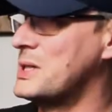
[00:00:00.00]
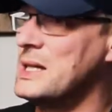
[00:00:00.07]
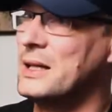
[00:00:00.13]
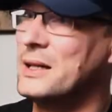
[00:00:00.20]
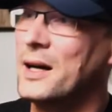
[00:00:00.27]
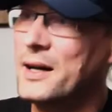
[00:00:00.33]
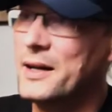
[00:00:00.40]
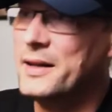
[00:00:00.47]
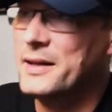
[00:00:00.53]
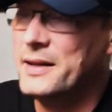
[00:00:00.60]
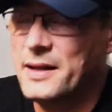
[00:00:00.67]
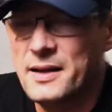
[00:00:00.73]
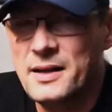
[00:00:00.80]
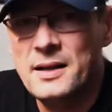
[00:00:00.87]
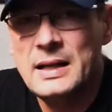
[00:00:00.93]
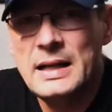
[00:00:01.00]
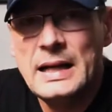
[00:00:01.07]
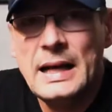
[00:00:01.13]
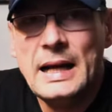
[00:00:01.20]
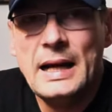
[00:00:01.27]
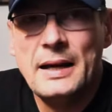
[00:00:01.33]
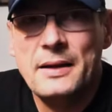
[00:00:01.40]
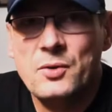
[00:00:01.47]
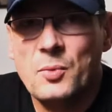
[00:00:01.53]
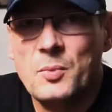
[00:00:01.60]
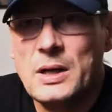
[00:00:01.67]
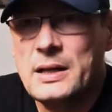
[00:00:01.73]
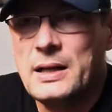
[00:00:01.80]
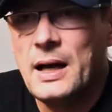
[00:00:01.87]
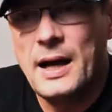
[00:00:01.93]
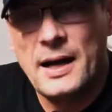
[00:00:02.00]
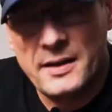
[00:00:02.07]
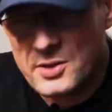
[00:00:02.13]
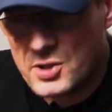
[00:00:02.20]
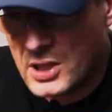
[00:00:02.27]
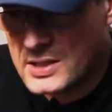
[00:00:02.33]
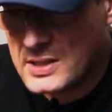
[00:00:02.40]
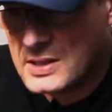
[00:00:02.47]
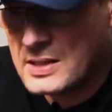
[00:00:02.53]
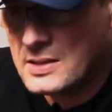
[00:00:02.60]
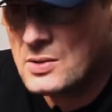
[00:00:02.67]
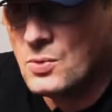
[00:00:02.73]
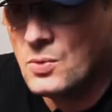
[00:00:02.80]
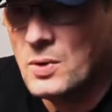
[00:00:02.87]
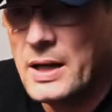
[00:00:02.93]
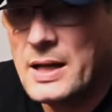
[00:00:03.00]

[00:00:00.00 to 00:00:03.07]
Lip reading: guy. Yeah. Normally I just do